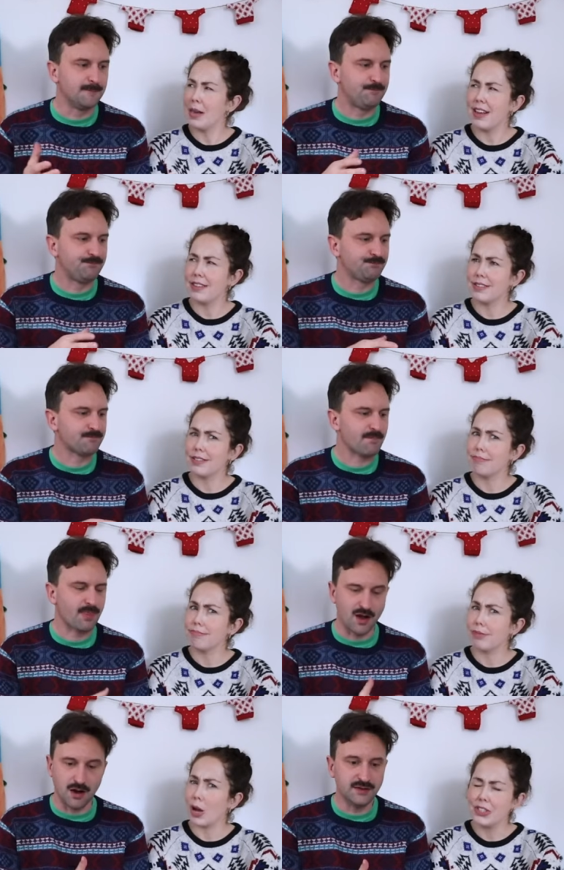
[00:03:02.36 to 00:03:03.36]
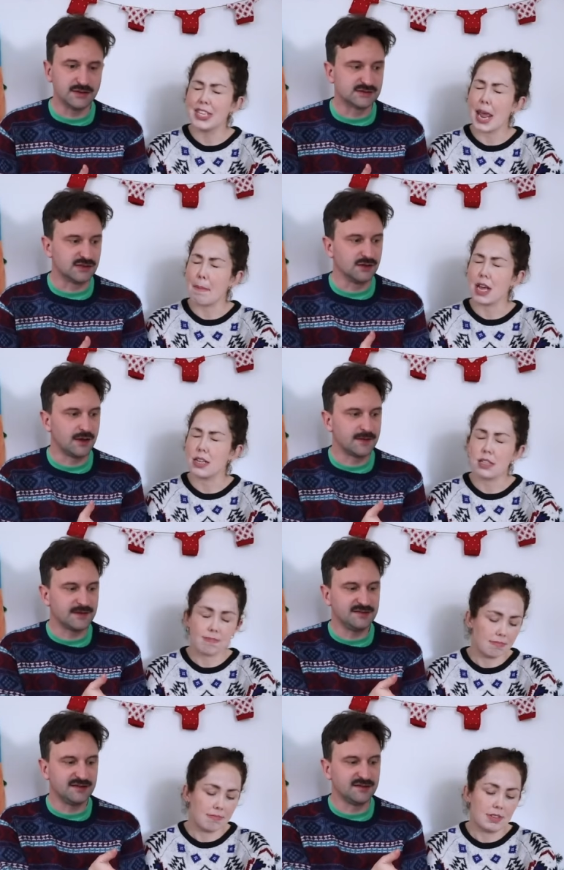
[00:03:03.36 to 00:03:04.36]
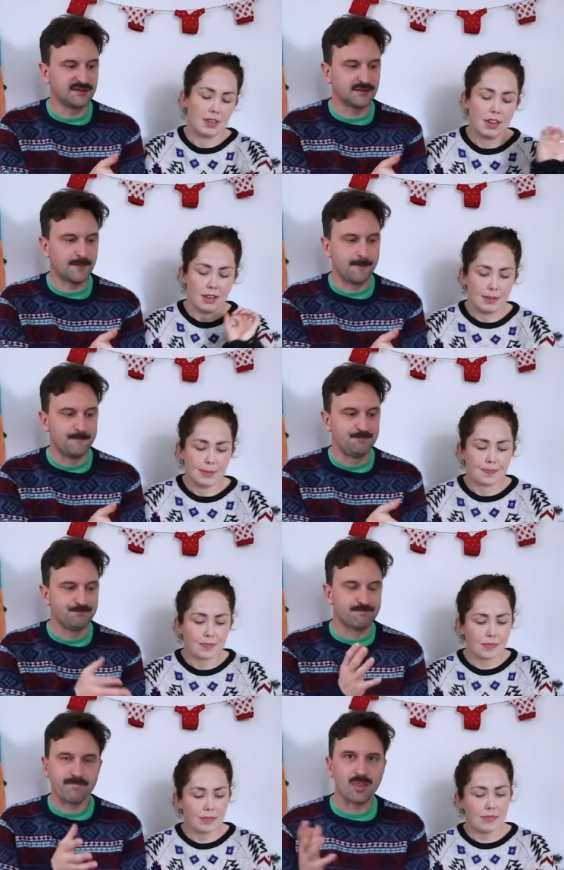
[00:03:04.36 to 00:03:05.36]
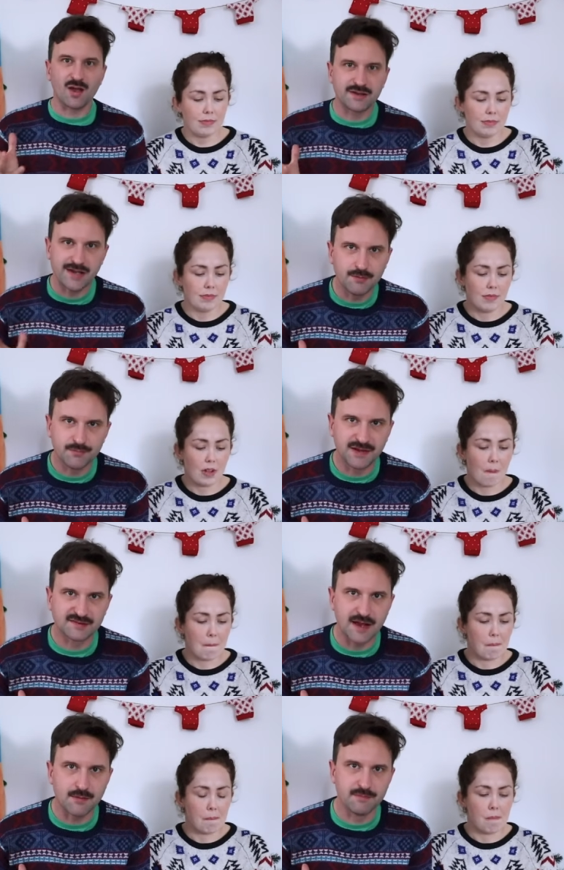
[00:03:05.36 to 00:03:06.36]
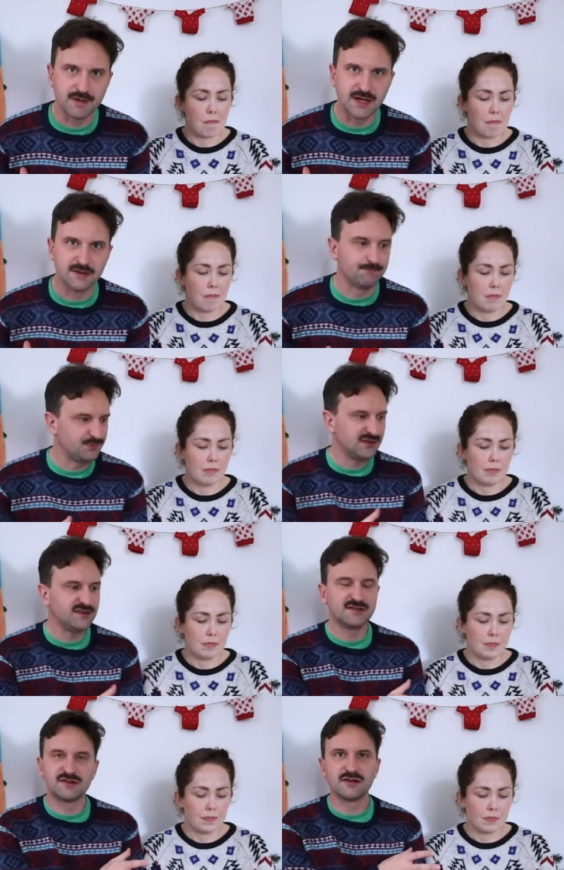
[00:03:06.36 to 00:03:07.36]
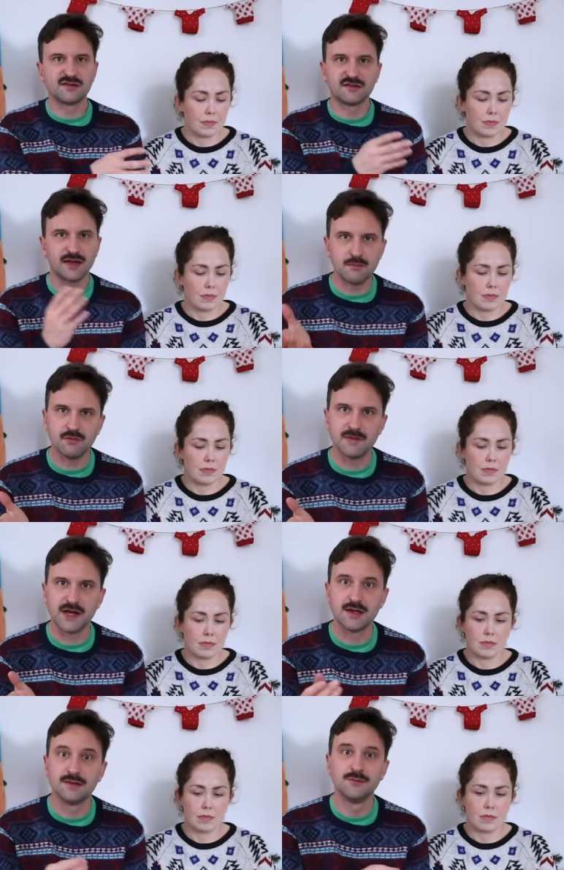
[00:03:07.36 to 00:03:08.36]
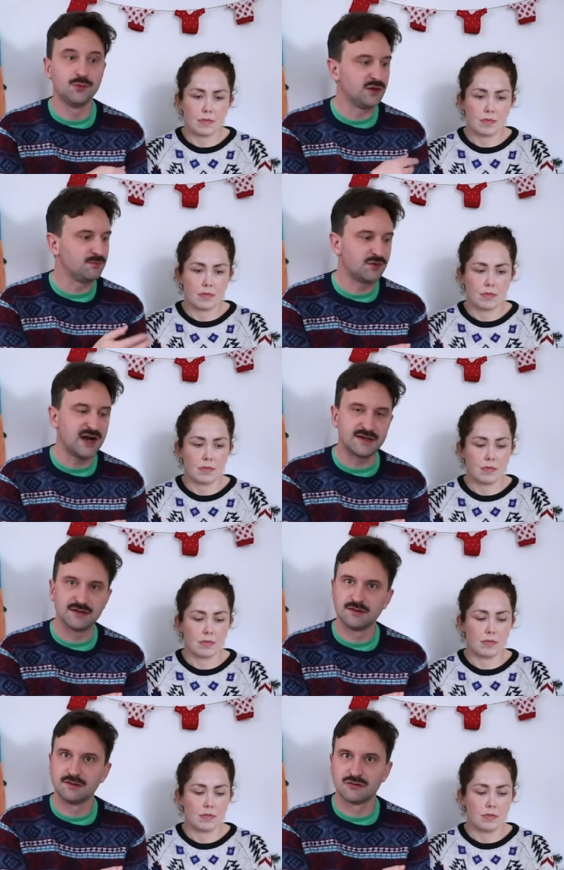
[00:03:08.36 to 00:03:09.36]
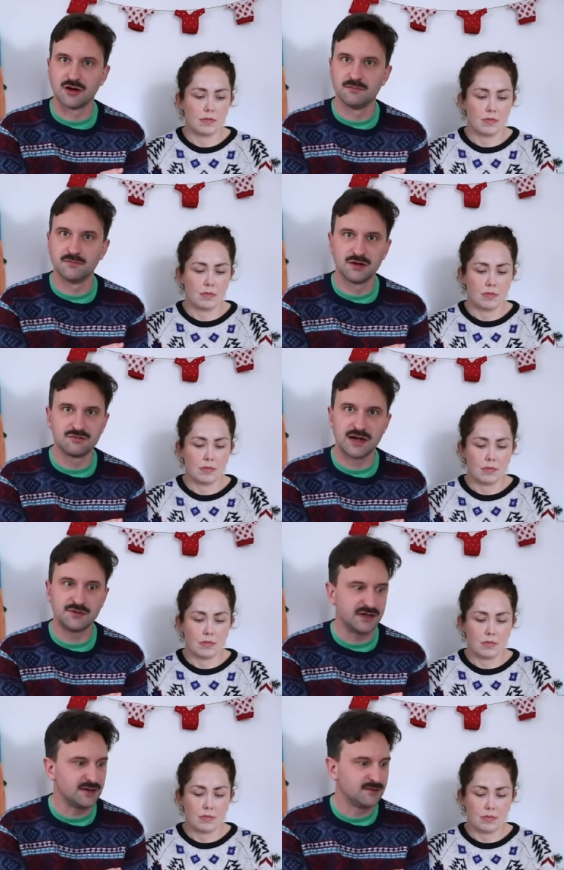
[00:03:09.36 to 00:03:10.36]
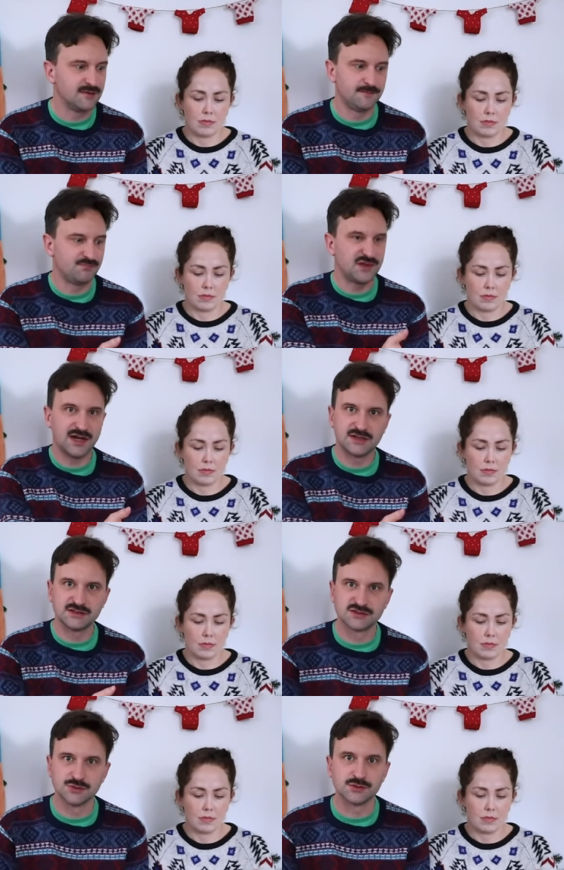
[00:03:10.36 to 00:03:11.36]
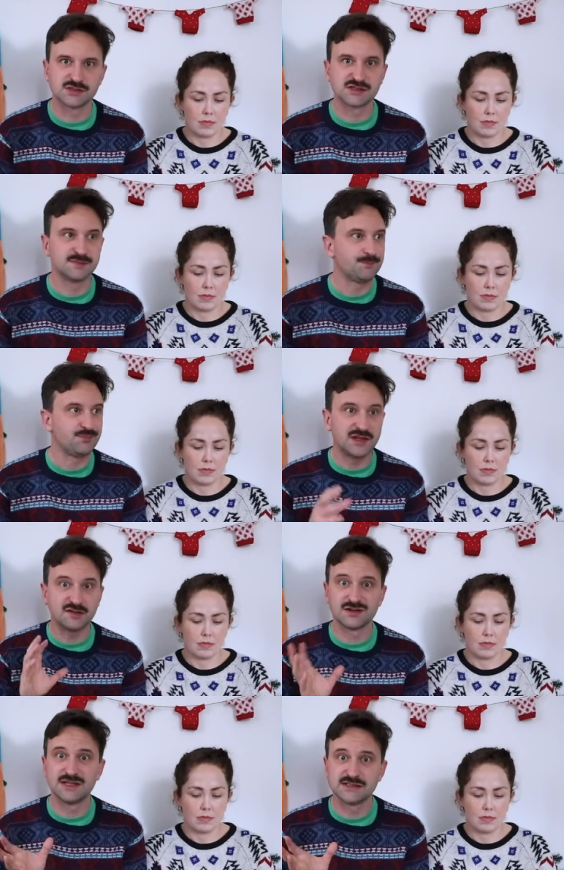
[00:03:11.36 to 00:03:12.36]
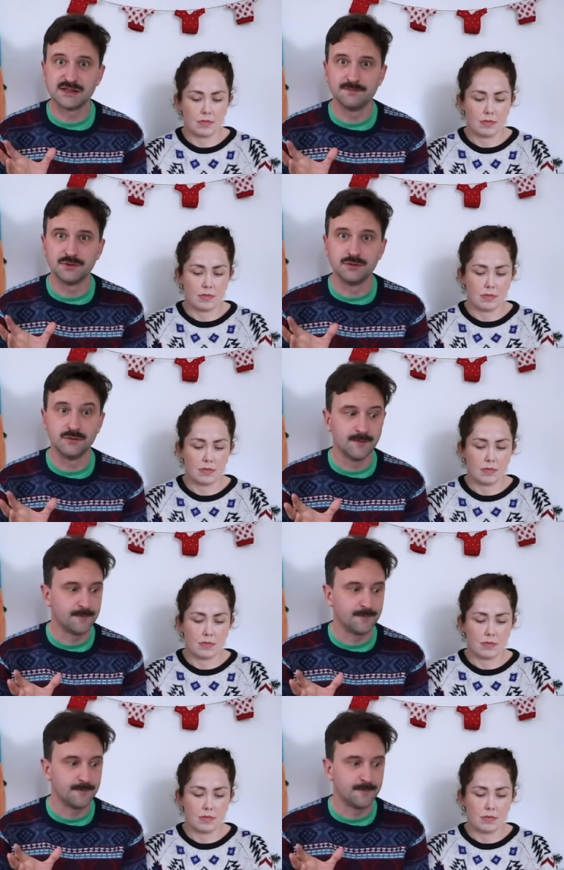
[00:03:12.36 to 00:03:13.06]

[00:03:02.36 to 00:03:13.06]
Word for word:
Speaker 1: and S? I think so. Like this is... Camembert's camembert. This is just camembert with bread crumb around it and a sauce. It's really simple.